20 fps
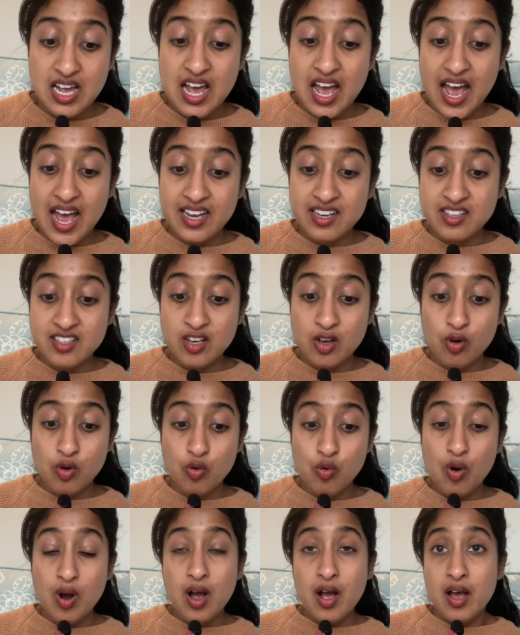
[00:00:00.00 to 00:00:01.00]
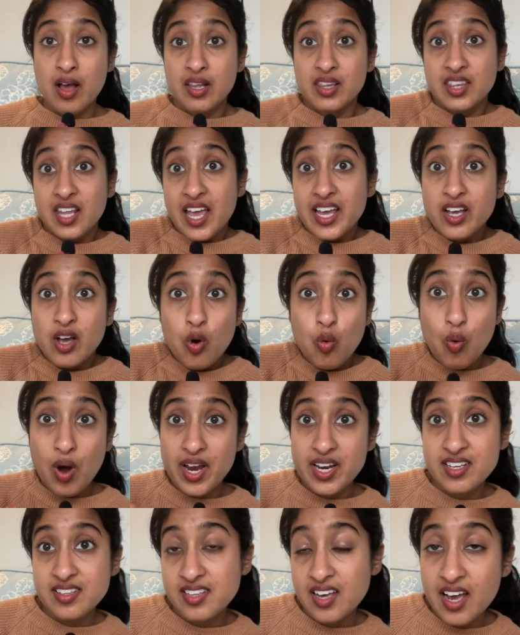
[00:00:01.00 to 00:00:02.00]
And so, like a
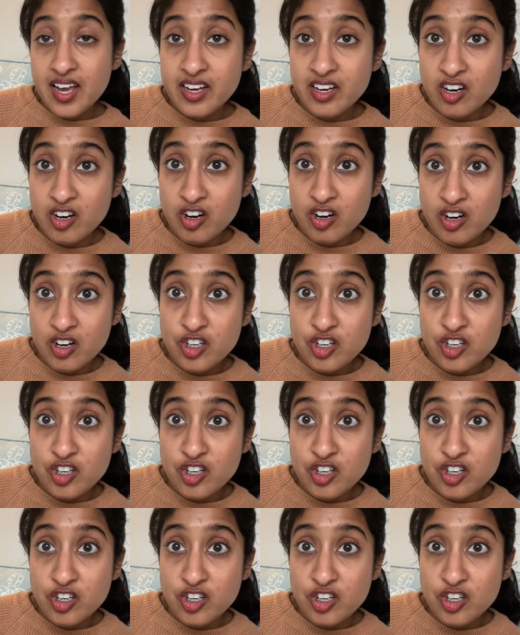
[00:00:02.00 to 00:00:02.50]
white tiger,